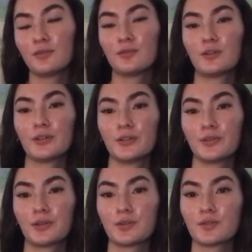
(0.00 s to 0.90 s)
for
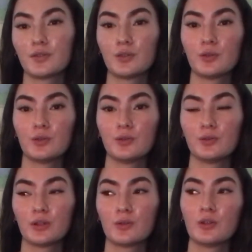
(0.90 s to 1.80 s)
those of you who
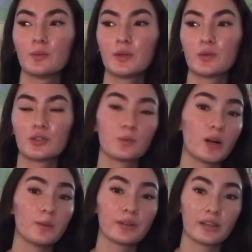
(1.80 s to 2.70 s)
don't know me, which is
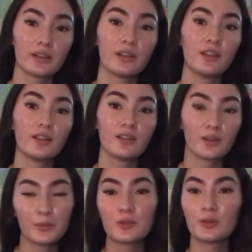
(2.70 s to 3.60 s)
probably the
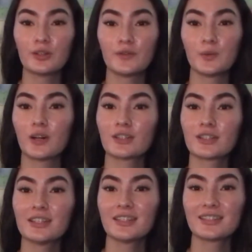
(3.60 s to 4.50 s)
majority of you watching
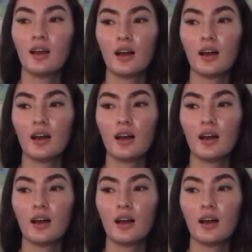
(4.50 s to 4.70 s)
this.